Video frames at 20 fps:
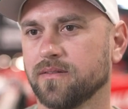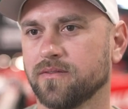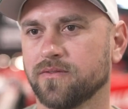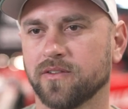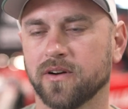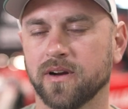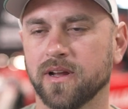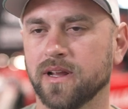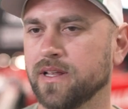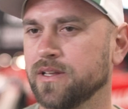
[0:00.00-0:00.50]

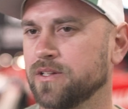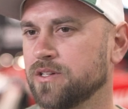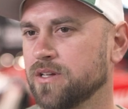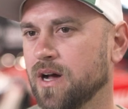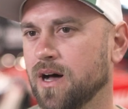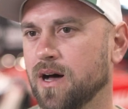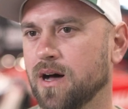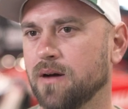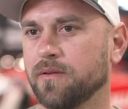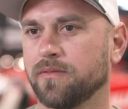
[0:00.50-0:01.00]
for any
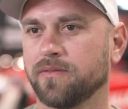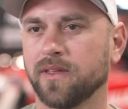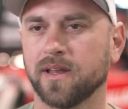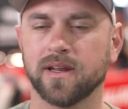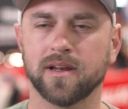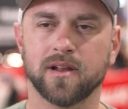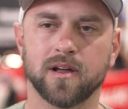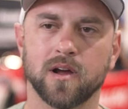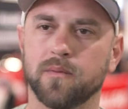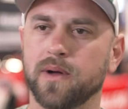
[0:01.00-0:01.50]
job, if they
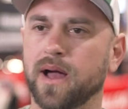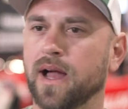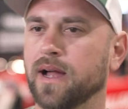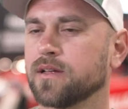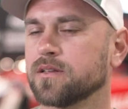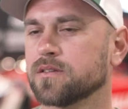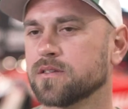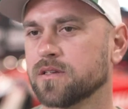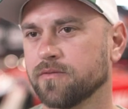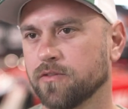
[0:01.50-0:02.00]
need to go back
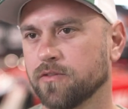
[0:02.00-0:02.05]
and see